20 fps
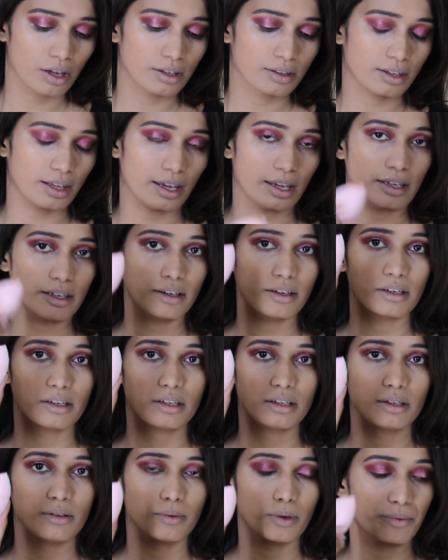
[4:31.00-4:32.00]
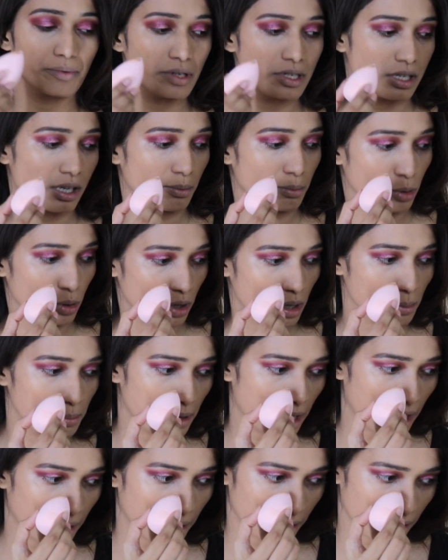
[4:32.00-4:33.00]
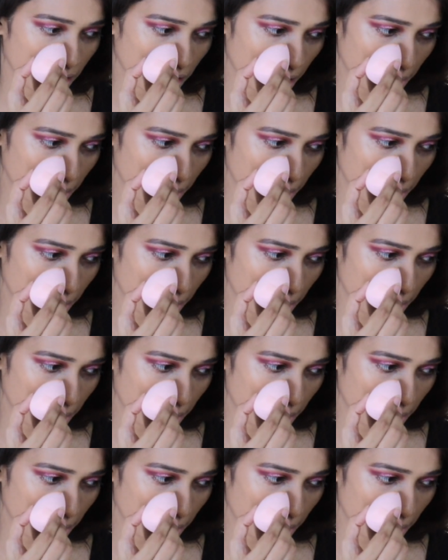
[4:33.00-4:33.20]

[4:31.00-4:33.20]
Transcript: thing, what we say, beauty blender,